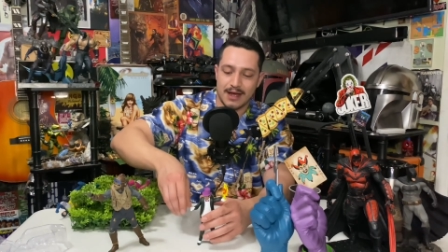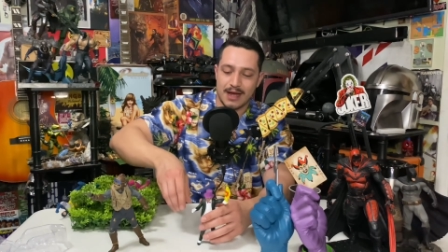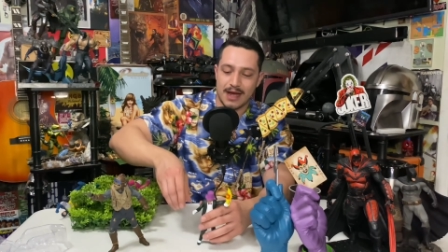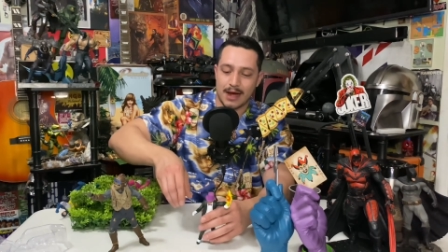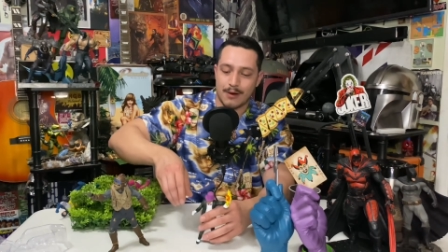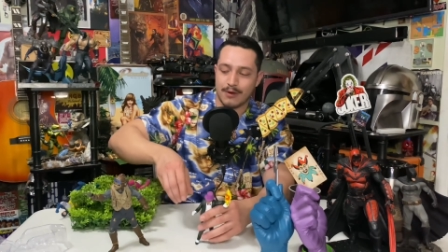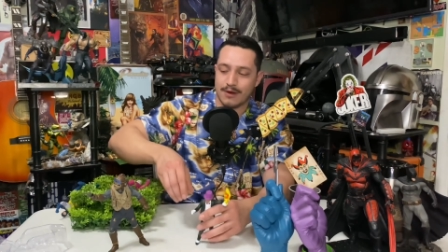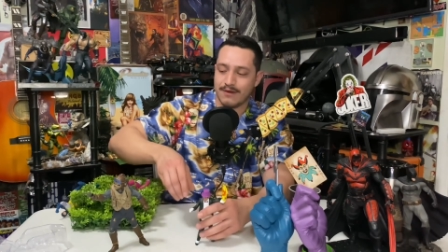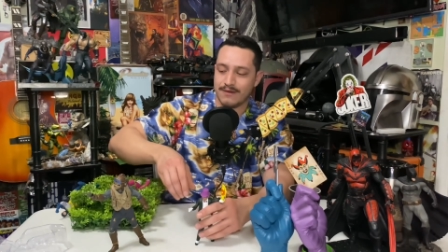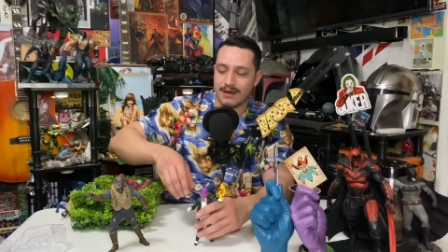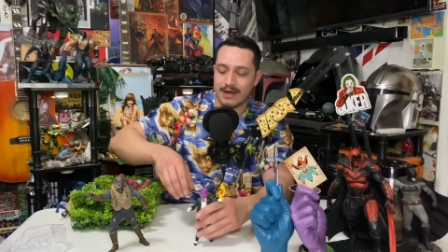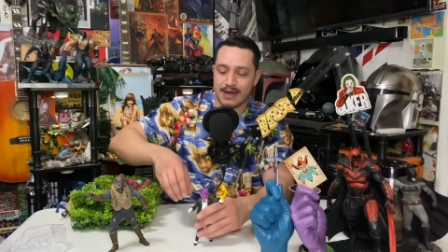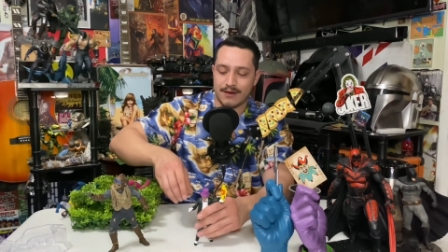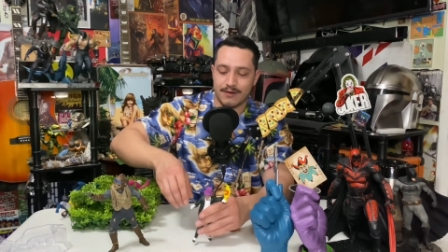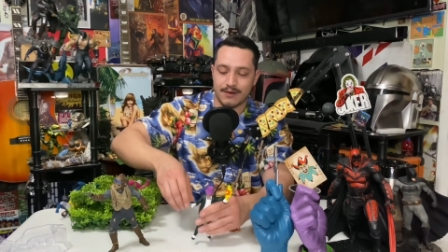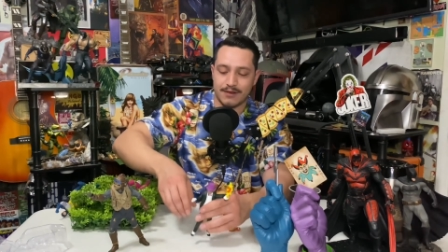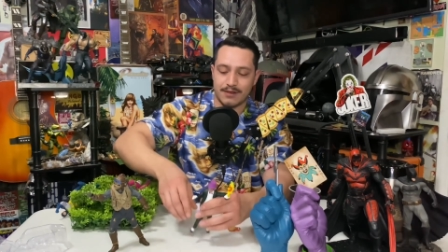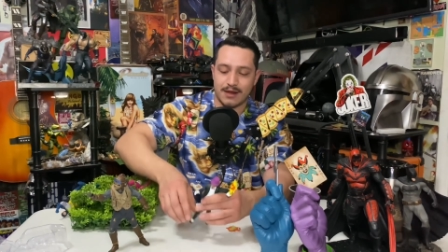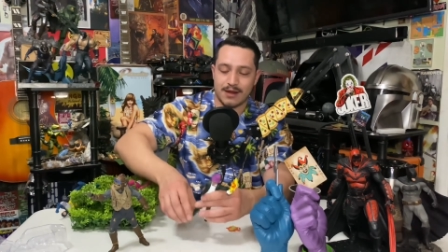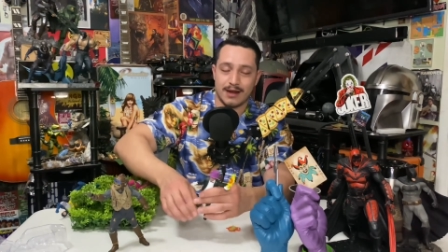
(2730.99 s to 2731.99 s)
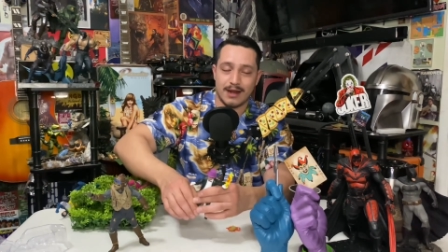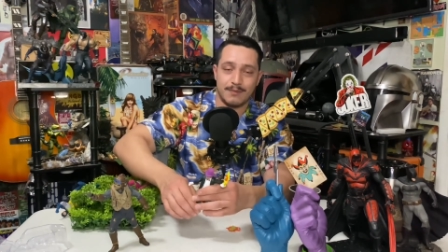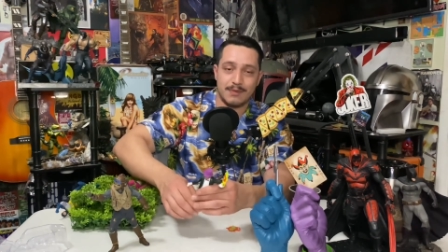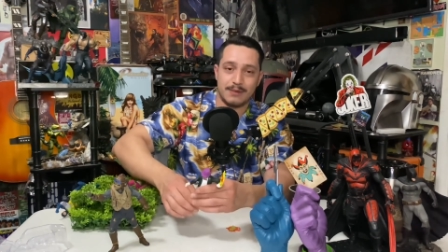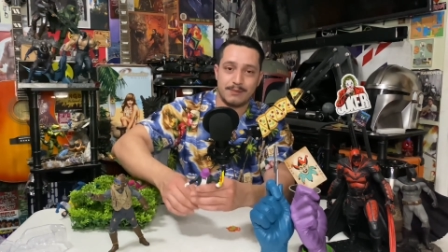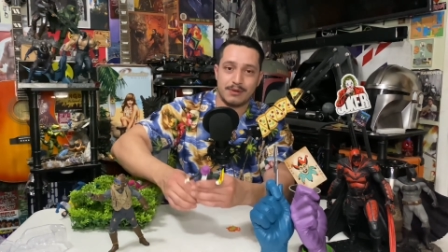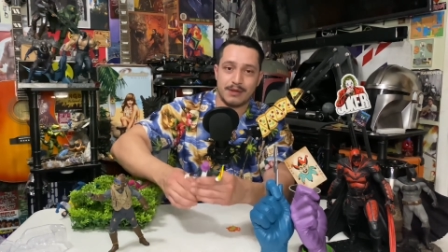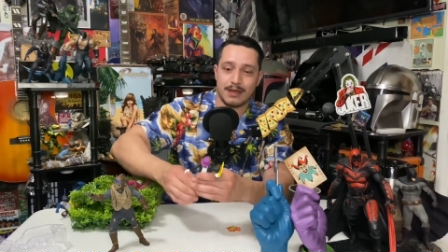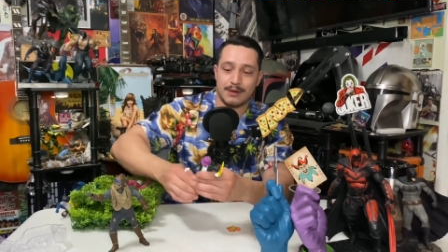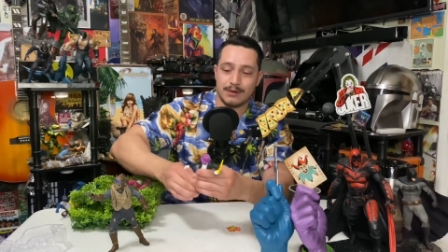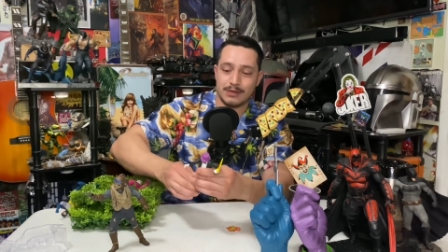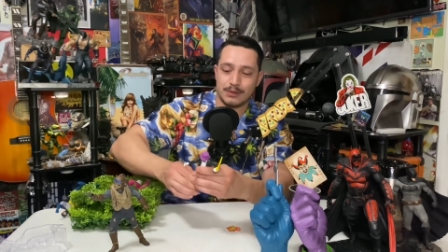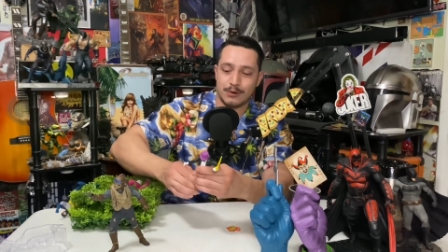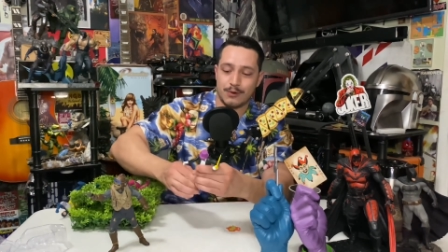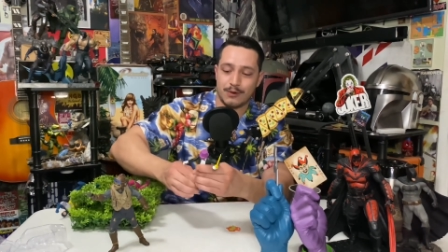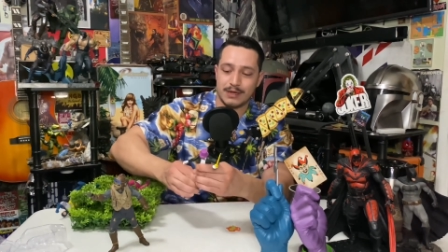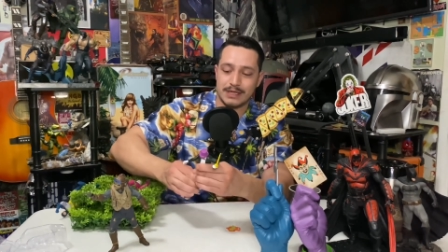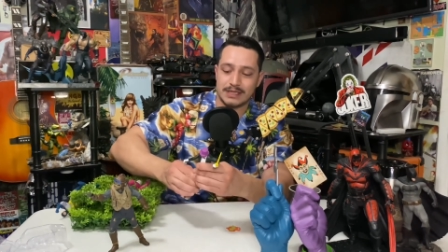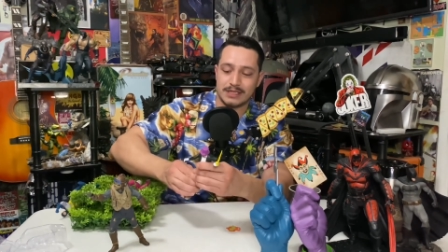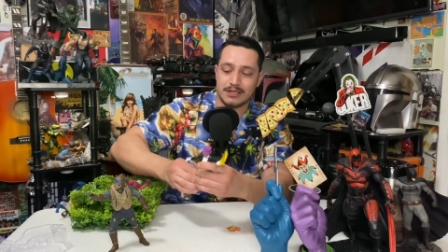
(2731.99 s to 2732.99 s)
I would have never thought I'd be playing with
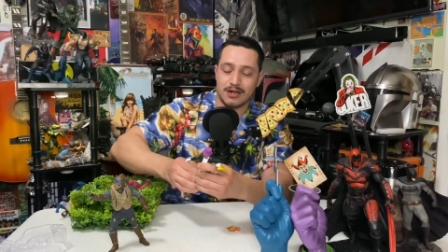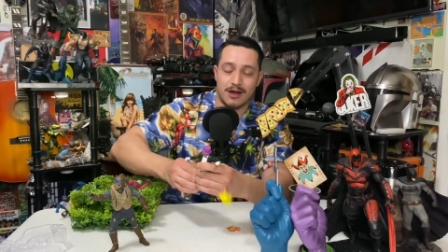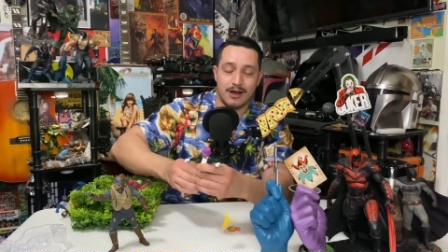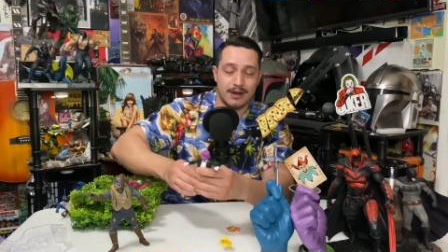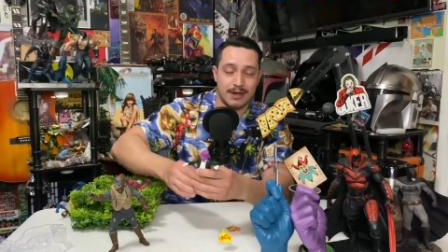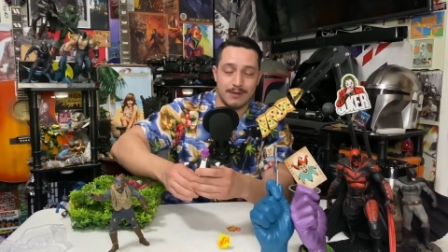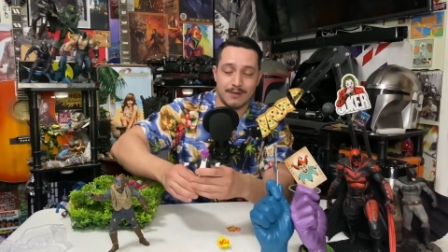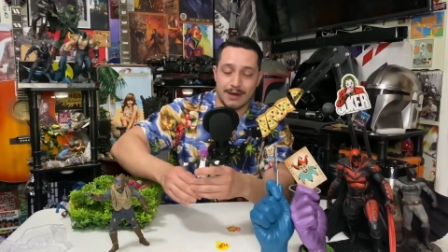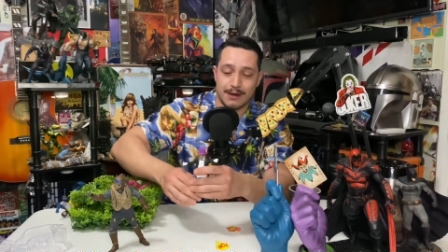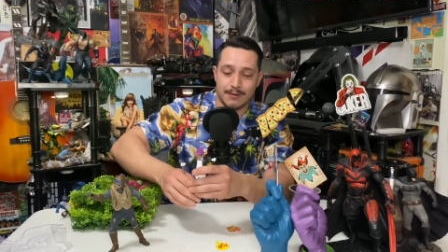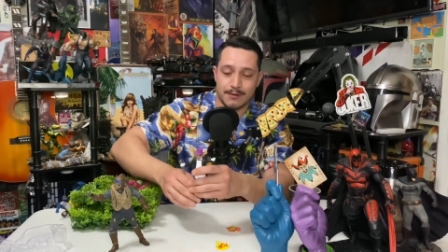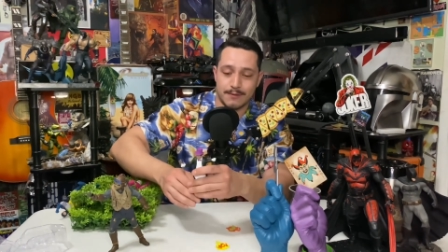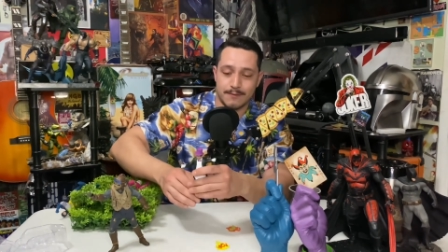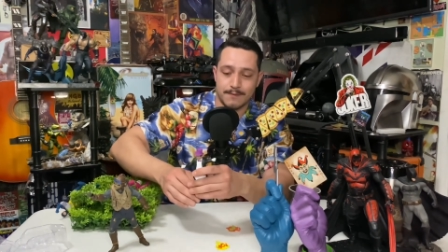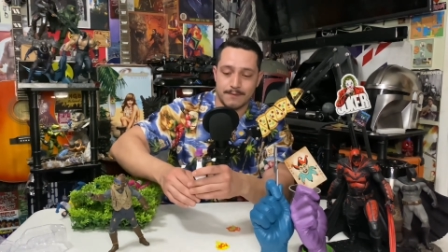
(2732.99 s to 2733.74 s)
toys, talking about